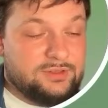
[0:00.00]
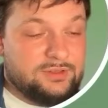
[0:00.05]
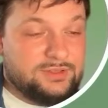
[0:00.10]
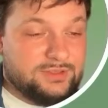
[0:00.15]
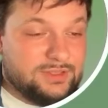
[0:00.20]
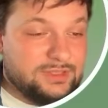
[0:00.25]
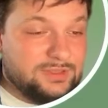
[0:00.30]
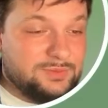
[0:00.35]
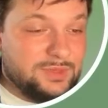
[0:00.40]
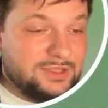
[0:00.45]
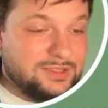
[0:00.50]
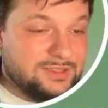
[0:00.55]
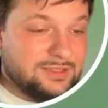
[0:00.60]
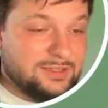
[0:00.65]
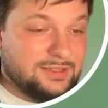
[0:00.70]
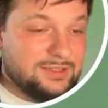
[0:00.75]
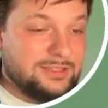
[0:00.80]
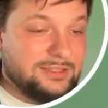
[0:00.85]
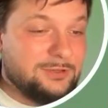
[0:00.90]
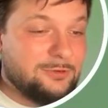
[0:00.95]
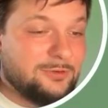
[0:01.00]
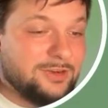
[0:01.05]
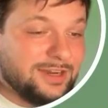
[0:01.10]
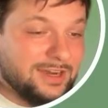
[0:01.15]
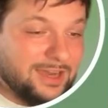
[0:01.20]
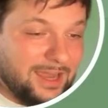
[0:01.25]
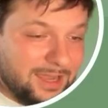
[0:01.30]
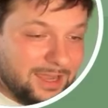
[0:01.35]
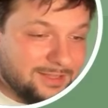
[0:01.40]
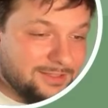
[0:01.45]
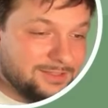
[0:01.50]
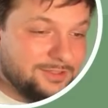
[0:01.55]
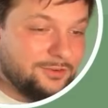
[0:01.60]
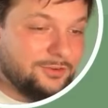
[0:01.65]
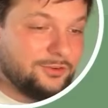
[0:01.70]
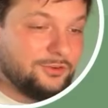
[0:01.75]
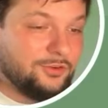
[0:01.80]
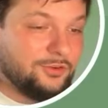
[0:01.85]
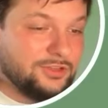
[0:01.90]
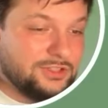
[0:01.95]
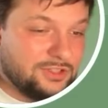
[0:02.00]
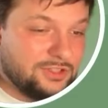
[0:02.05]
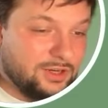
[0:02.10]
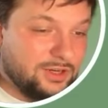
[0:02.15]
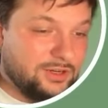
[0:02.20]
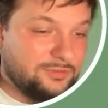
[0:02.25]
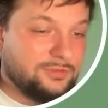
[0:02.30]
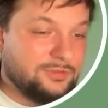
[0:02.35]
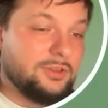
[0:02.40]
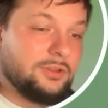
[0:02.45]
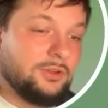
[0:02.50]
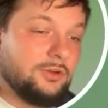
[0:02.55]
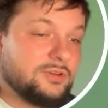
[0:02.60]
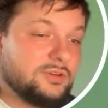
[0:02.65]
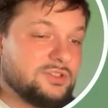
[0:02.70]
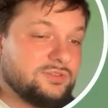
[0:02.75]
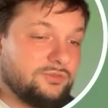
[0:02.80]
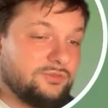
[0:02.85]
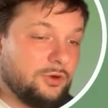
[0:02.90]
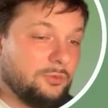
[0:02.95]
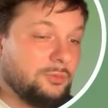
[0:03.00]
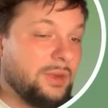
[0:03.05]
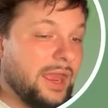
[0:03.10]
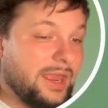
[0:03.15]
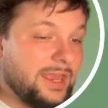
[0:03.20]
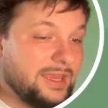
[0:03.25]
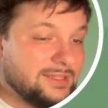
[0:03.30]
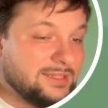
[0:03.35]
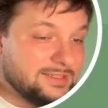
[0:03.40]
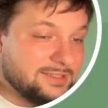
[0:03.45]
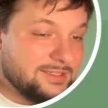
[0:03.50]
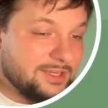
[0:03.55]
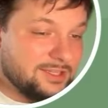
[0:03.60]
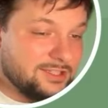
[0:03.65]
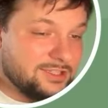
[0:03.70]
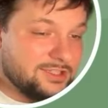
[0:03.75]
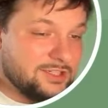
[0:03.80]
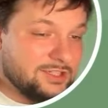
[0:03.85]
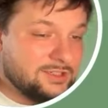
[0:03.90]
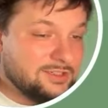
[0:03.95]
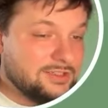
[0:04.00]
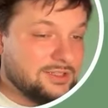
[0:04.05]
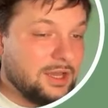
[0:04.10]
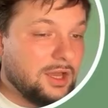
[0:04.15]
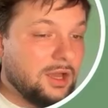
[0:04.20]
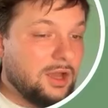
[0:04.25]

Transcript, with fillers: This means you can't retrieve logs from extensions,